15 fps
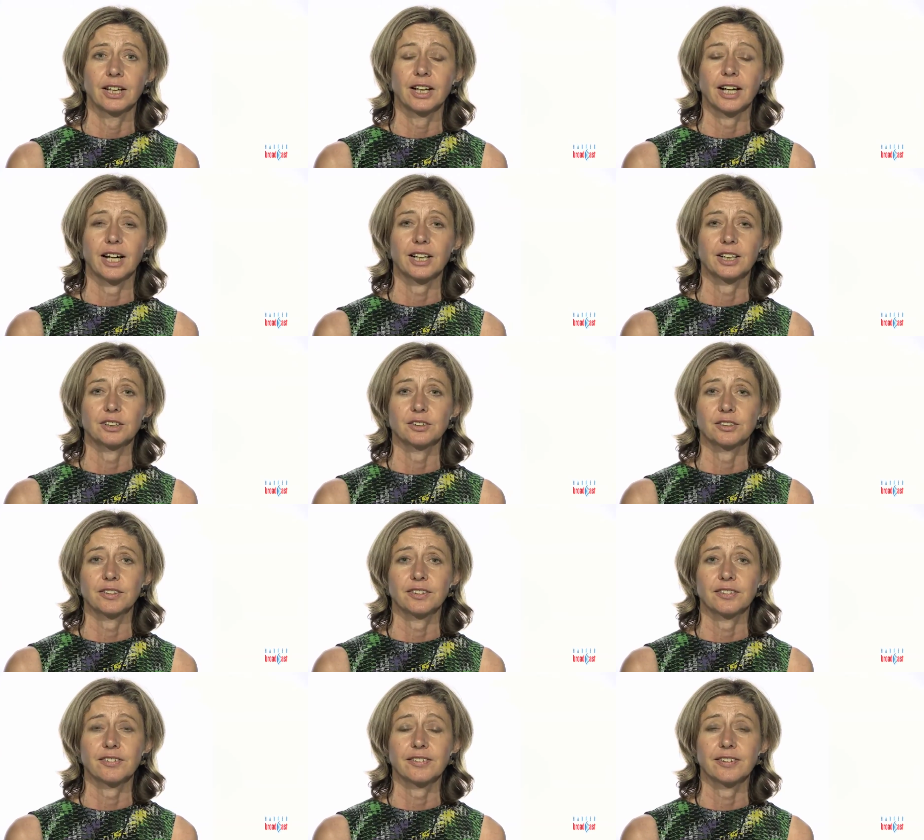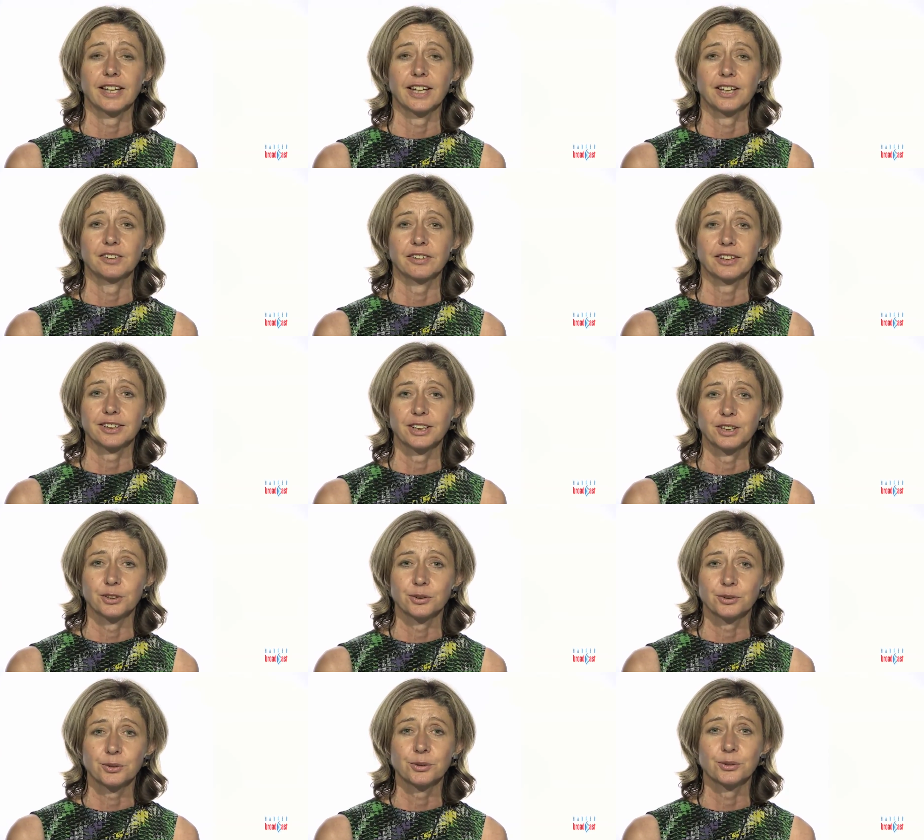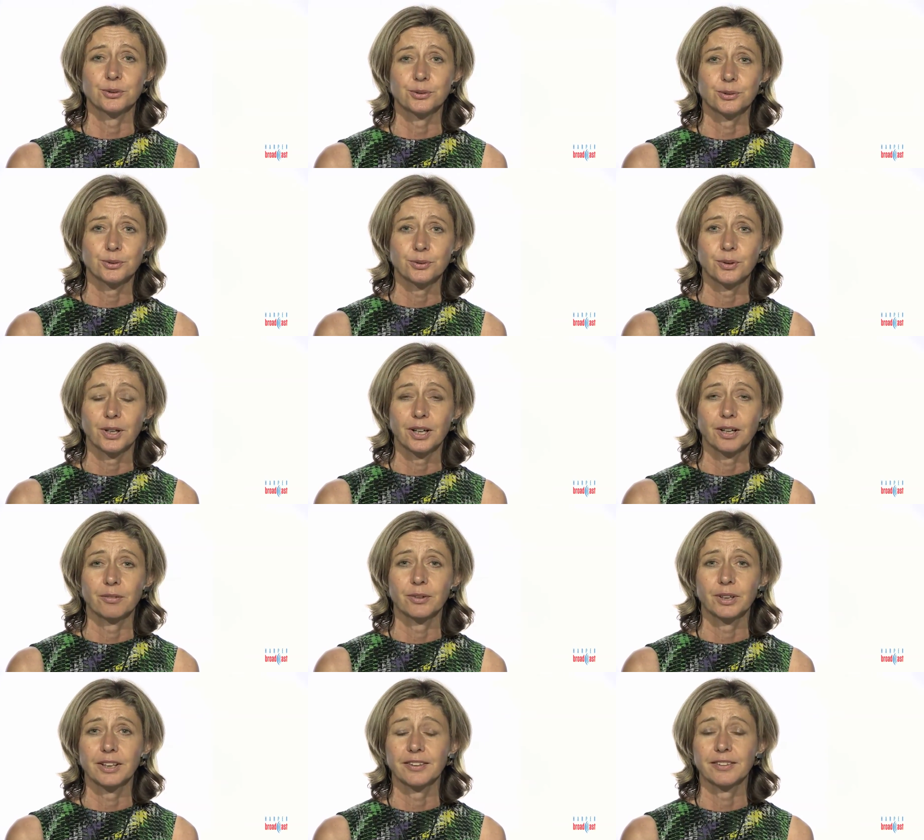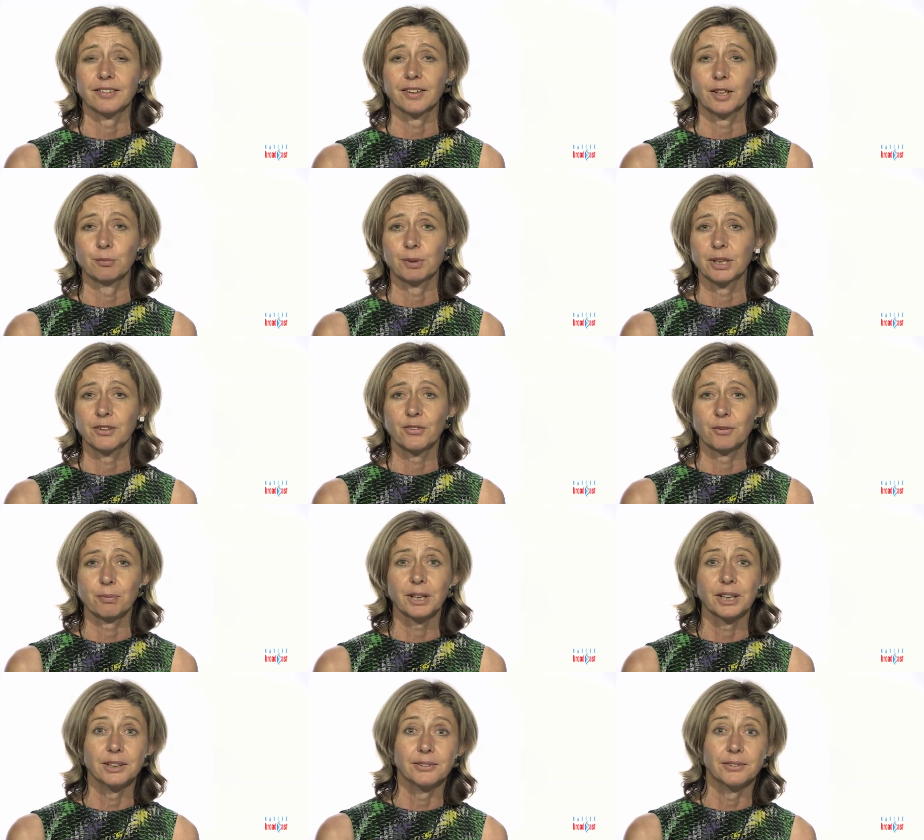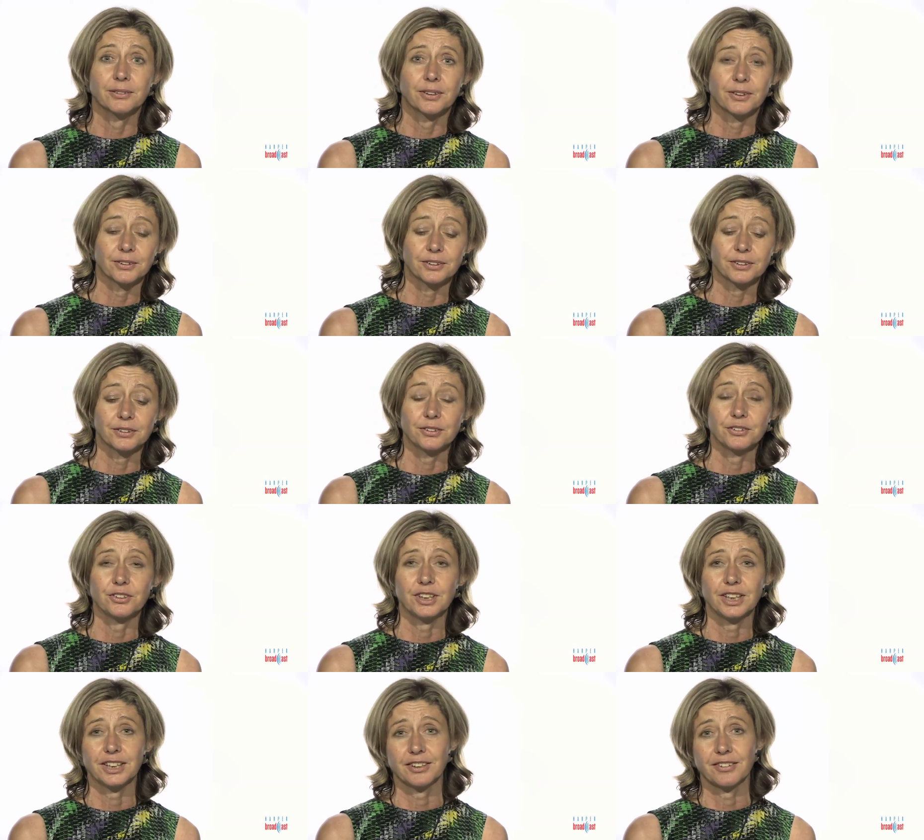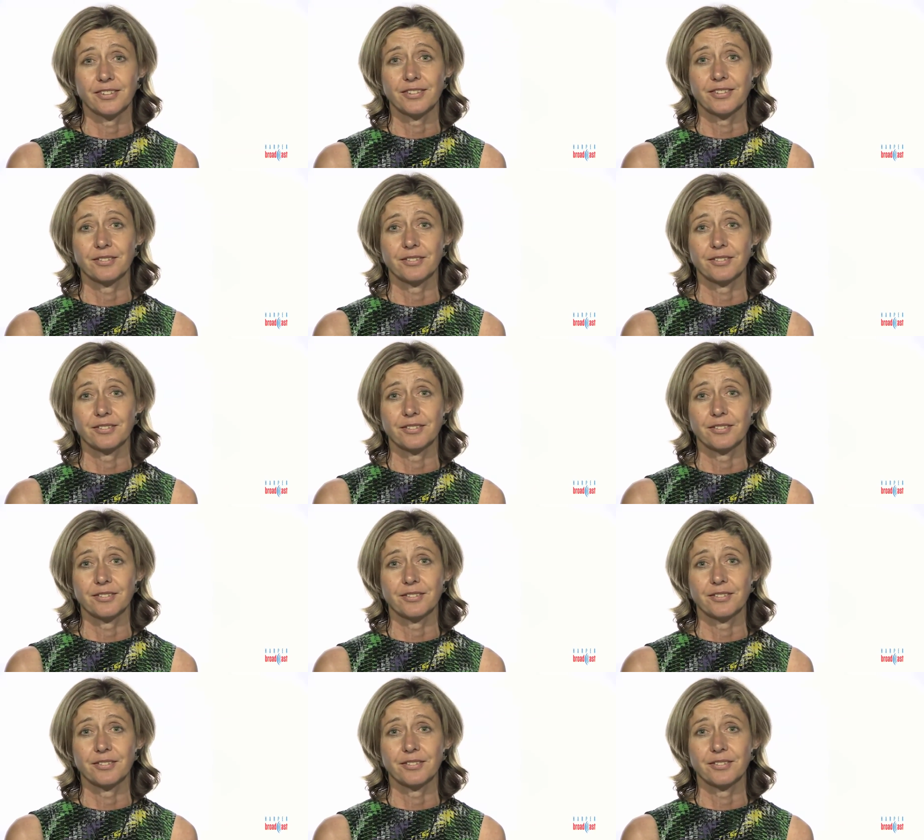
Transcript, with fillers: and they had done it all with a big smile on Nujeen's